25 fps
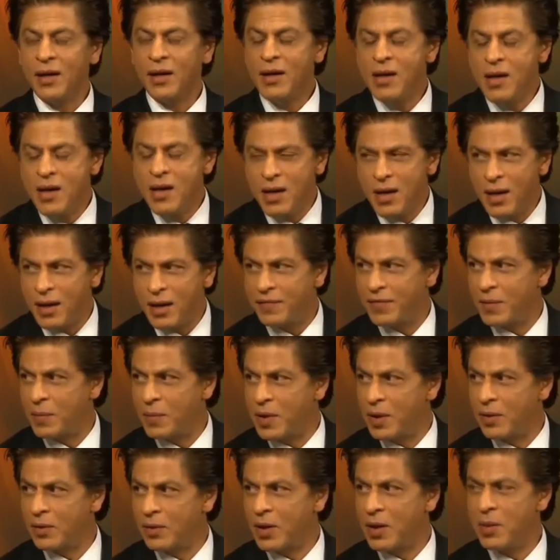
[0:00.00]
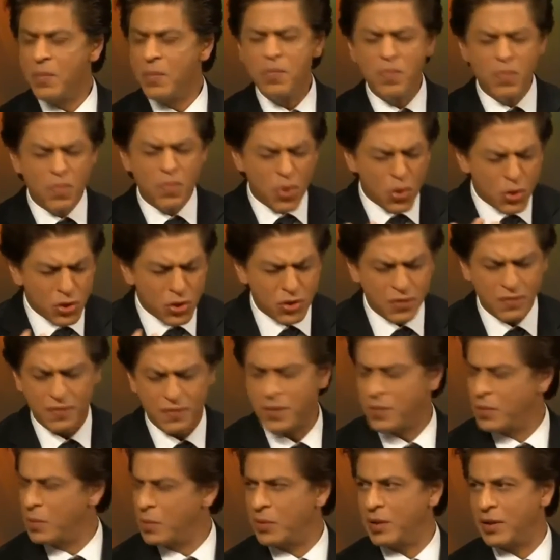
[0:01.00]
love about most of
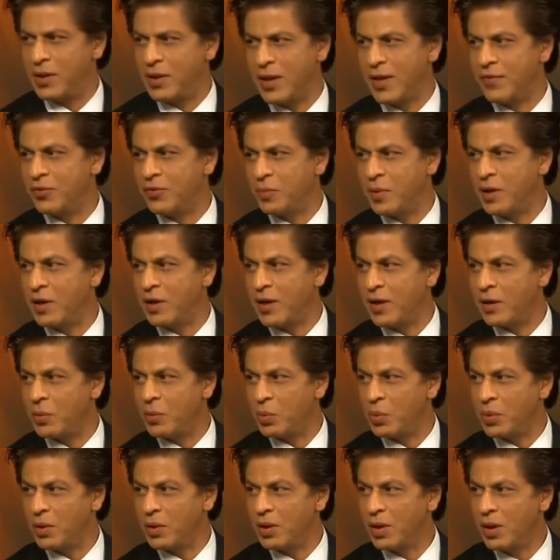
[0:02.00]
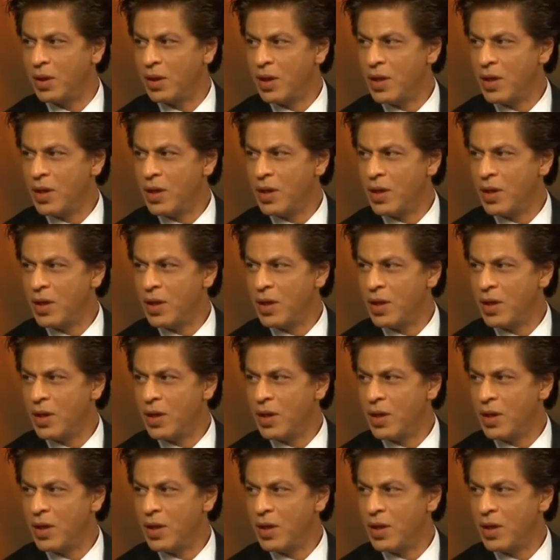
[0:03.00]
the women that I've spent time with.